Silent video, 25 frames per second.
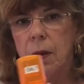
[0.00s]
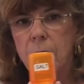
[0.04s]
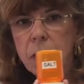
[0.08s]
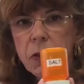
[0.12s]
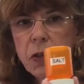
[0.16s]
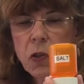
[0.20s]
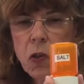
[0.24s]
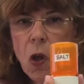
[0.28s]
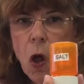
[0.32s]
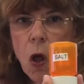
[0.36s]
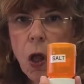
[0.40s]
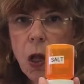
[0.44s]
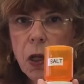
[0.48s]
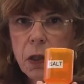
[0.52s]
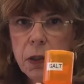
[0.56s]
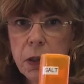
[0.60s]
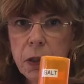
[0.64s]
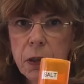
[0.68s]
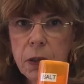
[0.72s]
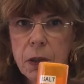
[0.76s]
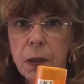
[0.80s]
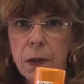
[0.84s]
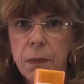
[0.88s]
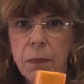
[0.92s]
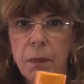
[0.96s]

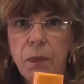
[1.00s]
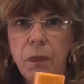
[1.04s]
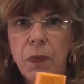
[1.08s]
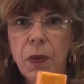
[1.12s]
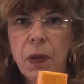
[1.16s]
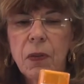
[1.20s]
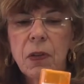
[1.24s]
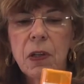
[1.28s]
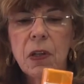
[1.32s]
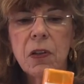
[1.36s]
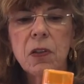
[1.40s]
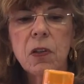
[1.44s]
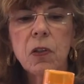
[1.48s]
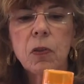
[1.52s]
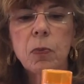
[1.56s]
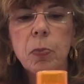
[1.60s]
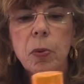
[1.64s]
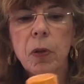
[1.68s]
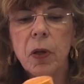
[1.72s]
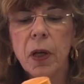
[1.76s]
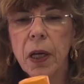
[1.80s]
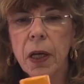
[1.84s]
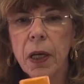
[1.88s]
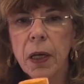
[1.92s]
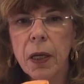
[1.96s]
Salt. This is
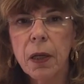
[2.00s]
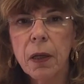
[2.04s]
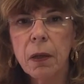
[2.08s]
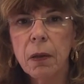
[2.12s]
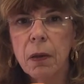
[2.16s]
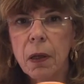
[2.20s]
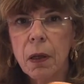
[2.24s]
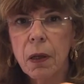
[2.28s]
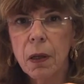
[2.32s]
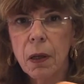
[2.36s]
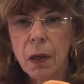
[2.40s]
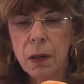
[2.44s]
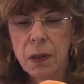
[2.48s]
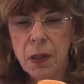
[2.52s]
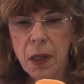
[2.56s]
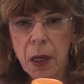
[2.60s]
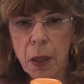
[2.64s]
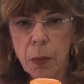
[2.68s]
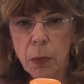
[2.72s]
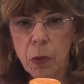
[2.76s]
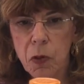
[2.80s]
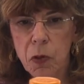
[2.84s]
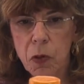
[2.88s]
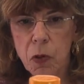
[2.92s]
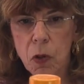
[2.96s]
plain
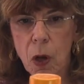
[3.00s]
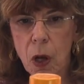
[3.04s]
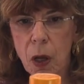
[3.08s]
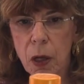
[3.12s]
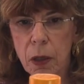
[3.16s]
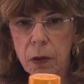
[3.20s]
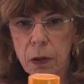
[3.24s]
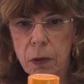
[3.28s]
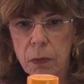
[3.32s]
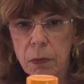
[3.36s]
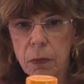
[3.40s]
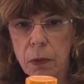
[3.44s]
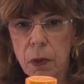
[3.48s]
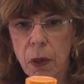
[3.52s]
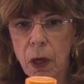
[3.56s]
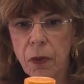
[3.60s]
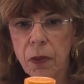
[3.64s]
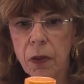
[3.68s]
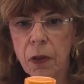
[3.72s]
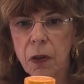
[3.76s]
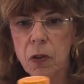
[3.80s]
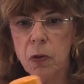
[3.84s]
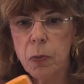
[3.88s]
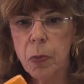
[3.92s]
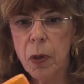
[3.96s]
table salt,
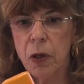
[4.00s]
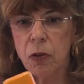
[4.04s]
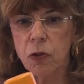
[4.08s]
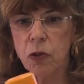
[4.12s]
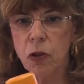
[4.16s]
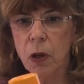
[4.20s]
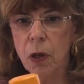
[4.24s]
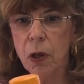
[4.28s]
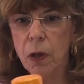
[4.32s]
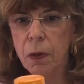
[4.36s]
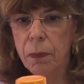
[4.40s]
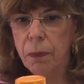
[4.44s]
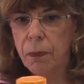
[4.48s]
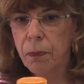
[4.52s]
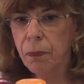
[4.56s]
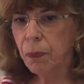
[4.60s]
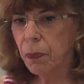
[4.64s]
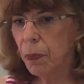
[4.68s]
nothing special.